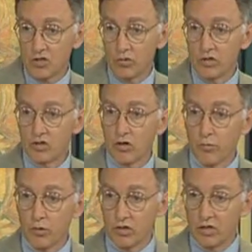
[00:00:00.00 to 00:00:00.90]
to
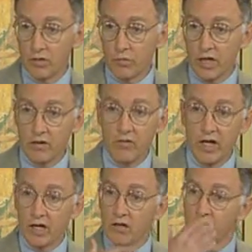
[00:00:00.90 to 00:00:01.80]
interpret them, and
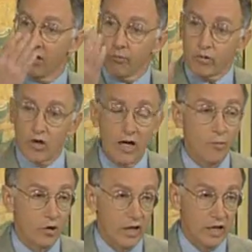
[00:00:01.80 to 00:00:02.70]
then
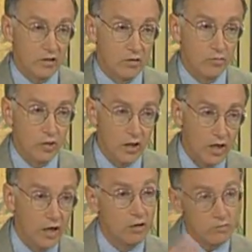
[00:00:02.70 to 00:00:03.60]
promulgate them
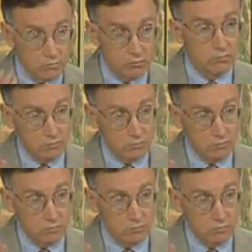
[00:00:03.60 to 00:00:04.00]
in